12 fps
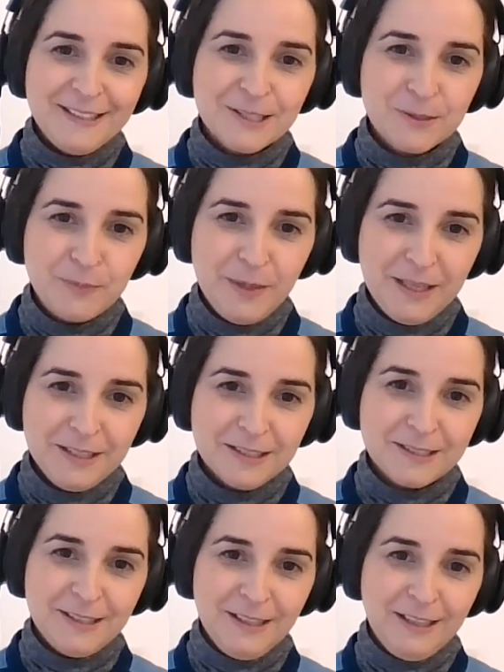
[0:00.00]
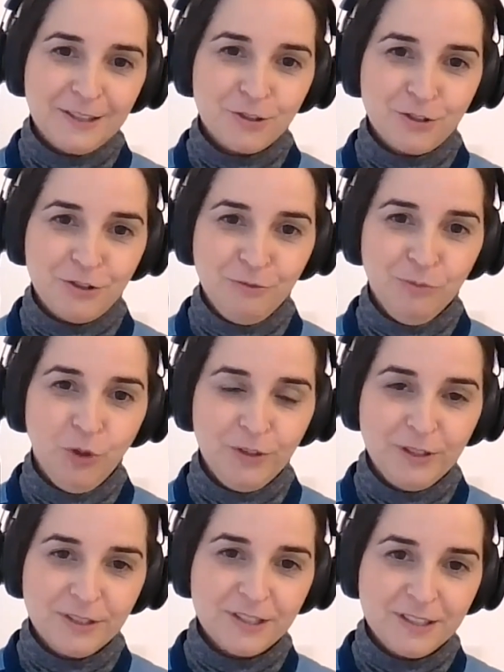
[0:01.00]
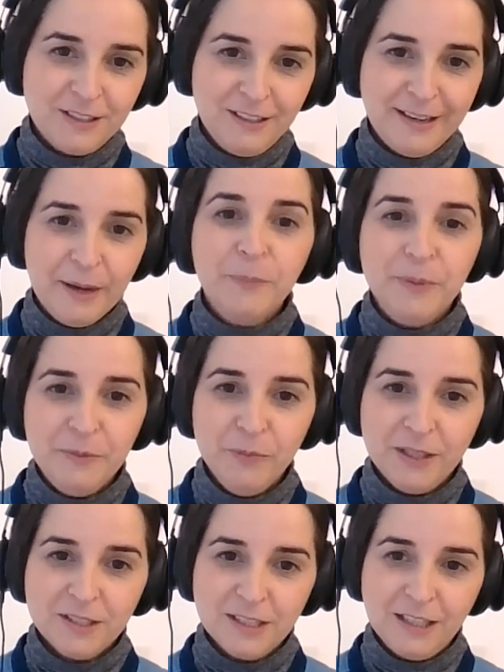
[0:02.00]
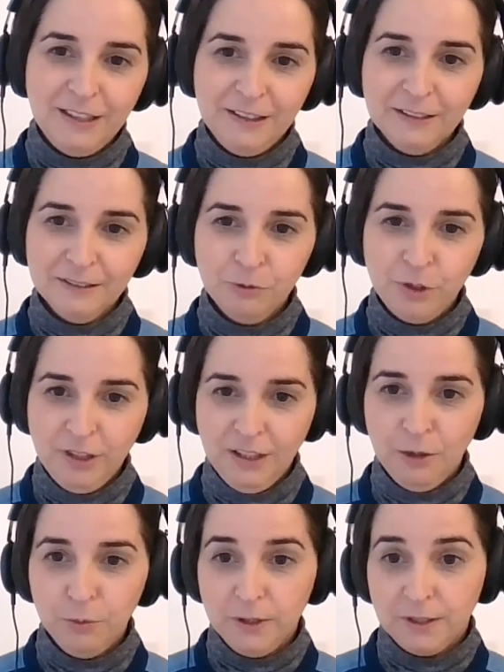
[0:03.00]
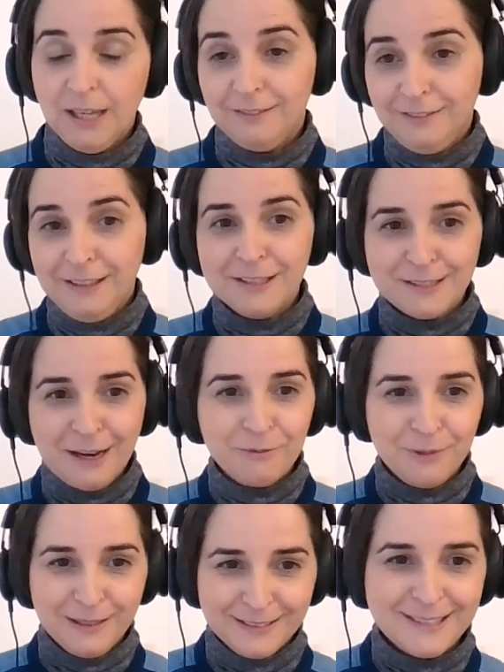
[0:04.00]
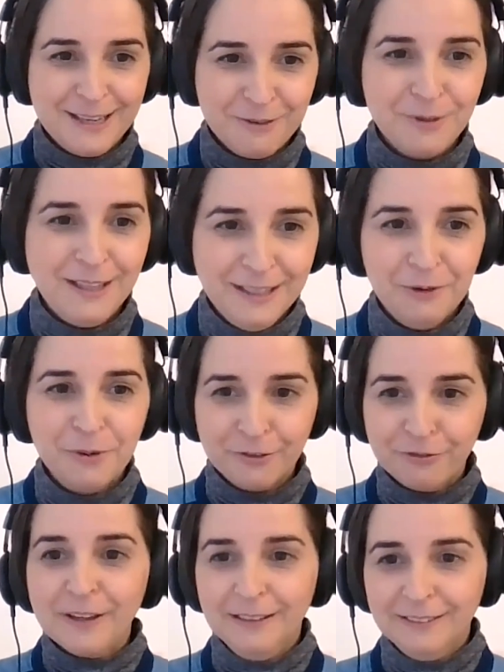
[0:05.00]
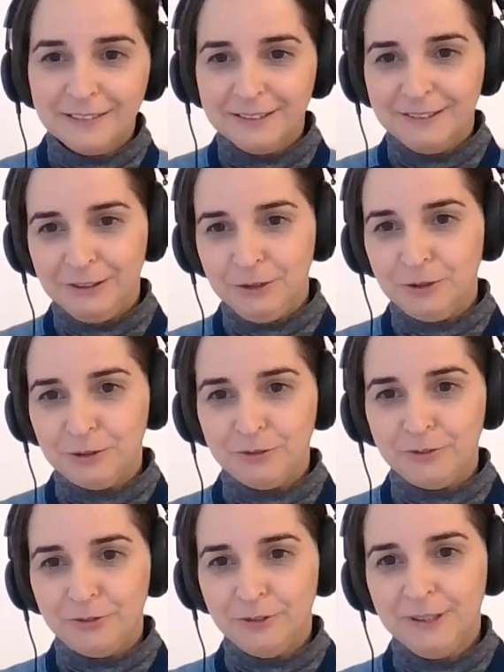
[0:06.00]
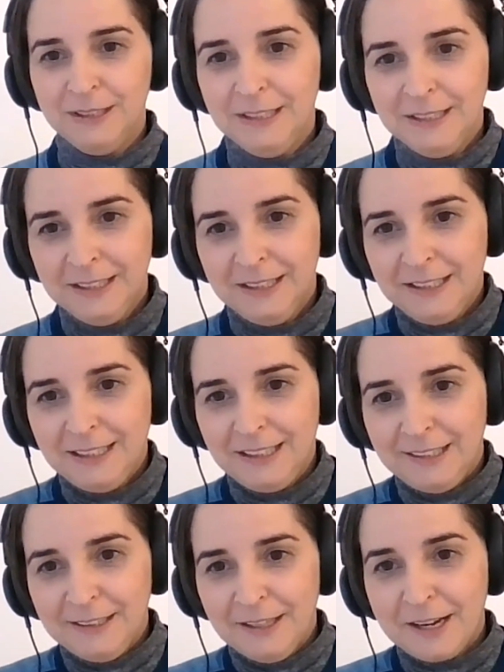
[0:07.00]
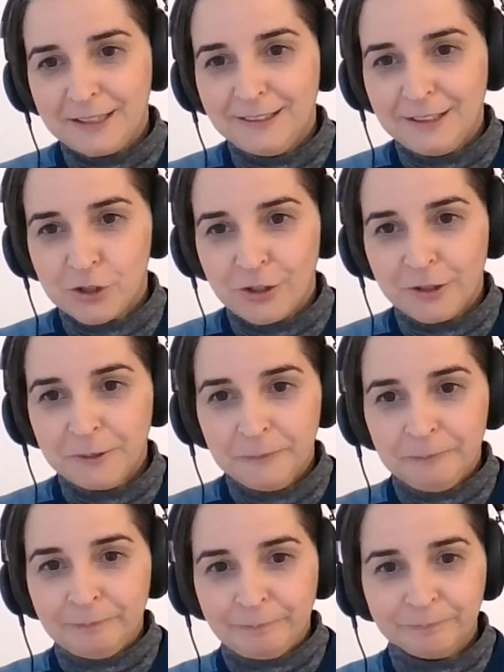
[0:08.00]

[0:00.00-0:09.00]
these base associative models can be, basically, within our, at least I will say, within our field, of architecture.